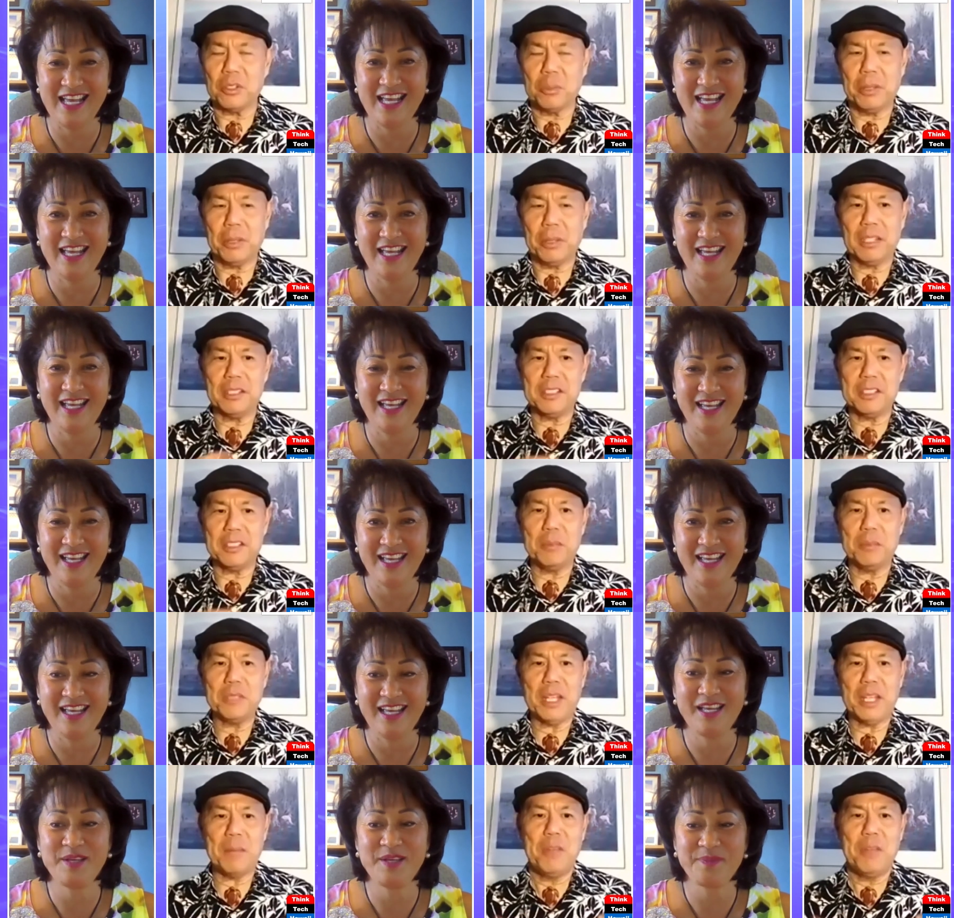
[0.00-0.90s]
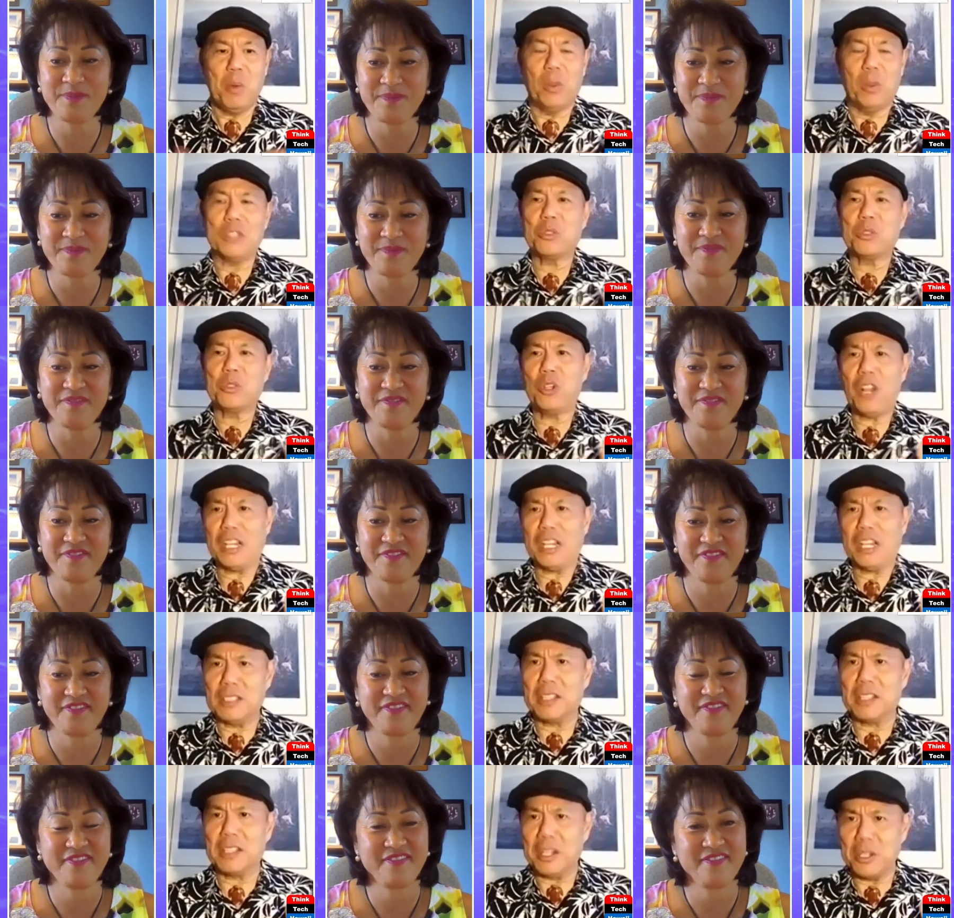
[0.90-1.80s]
Speaker 1: But at the same time, what's going on
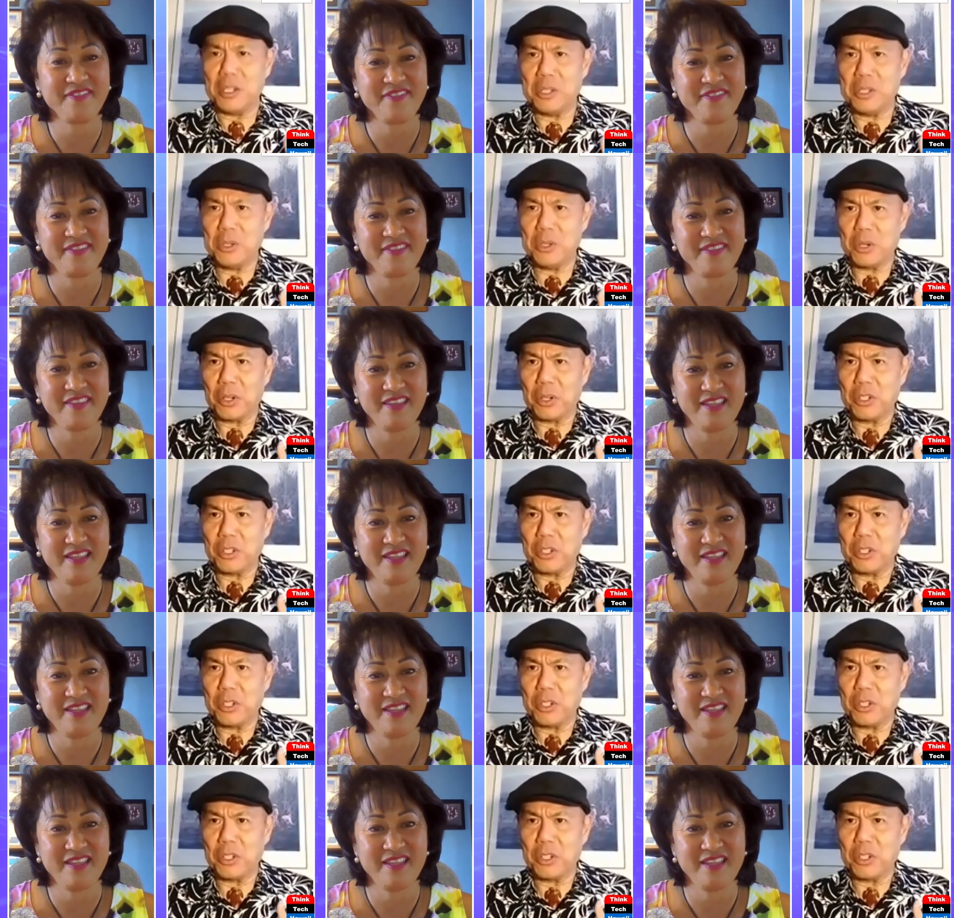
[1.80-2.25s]
inside here?